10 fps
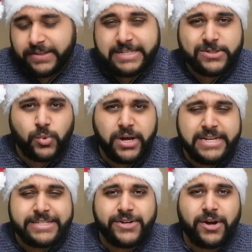This
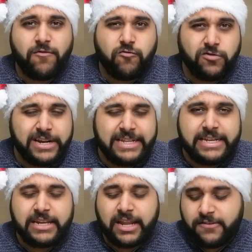one has got a
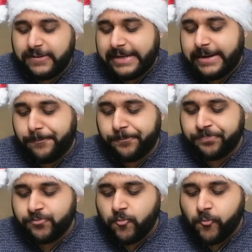really lovely
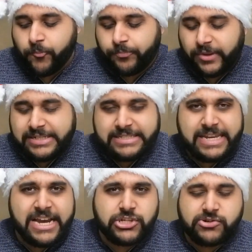
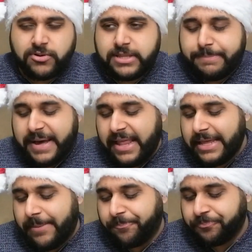texture on the
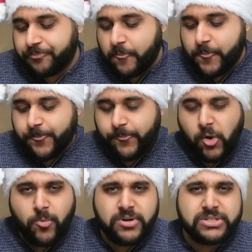palate.
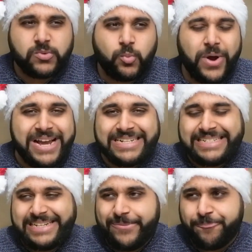Almost
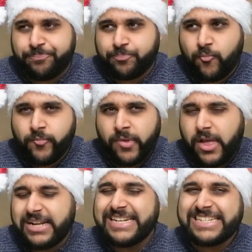waxy.
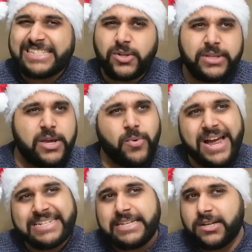I'd say a silky
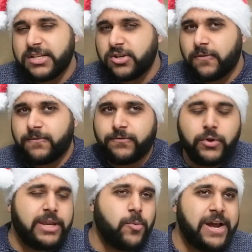waxy, because it's not
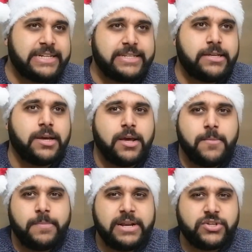fully waxy,
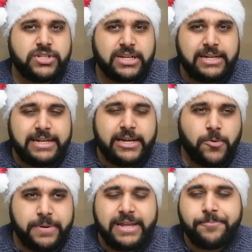but it's just a
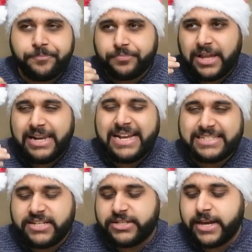little bit
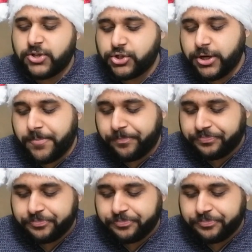less in texture.